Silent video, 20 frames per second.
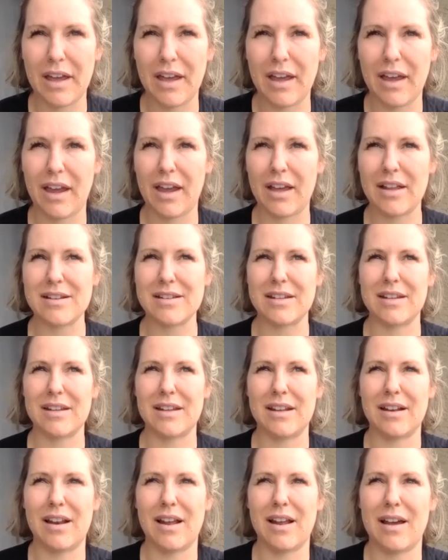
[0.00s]
hand
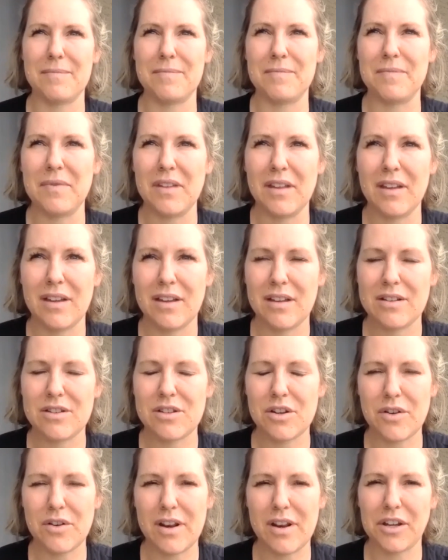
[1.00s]
in um,
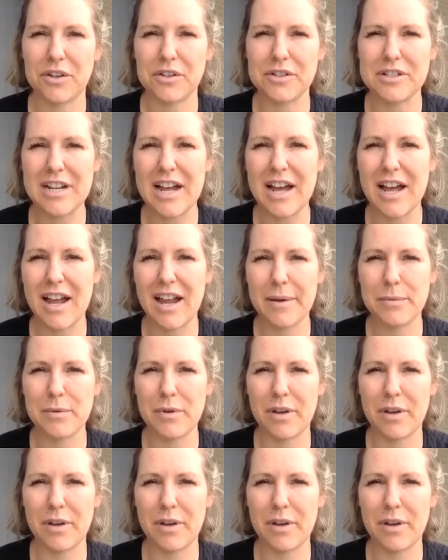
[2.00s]
donating your time.